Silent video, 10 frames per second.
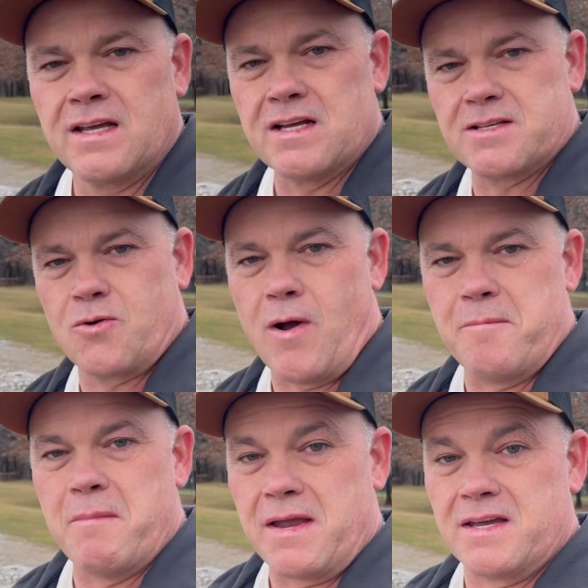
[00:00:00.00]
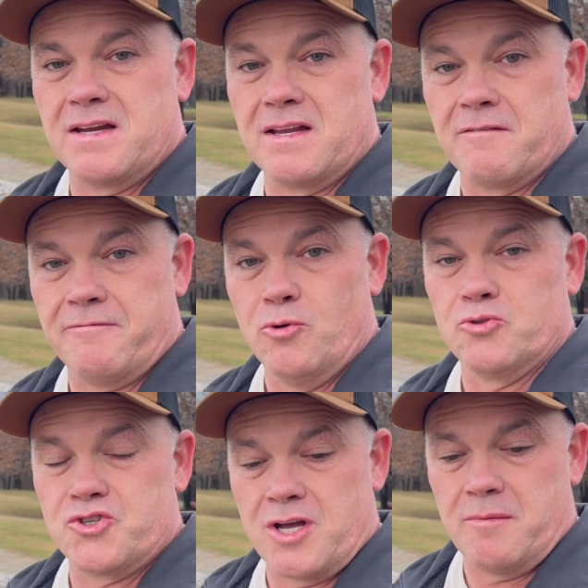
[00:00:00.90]
doesn't quite make it in a full
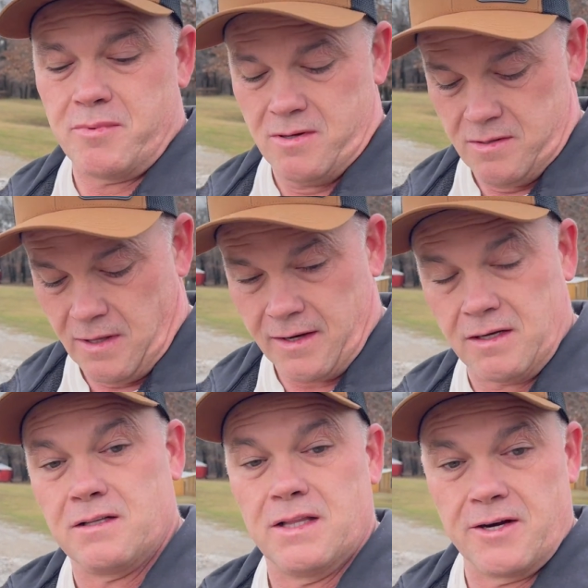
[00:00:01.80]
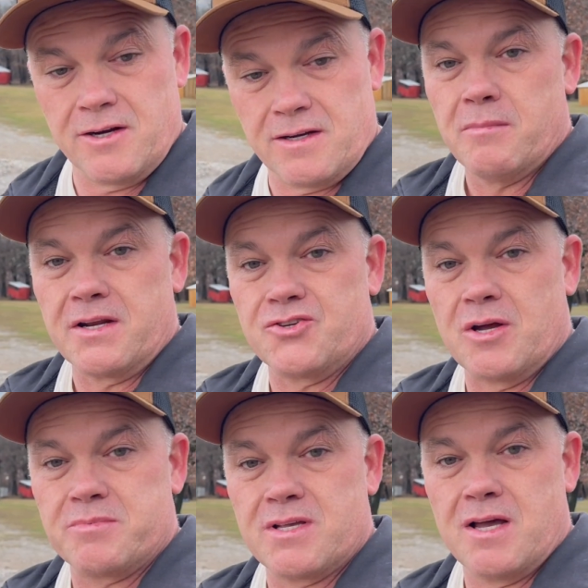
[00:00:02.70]
jump, like clear it, but he
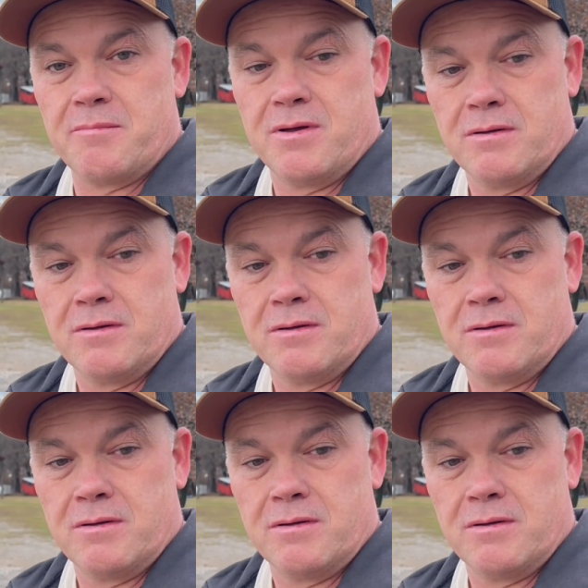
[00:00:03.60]
jumps up.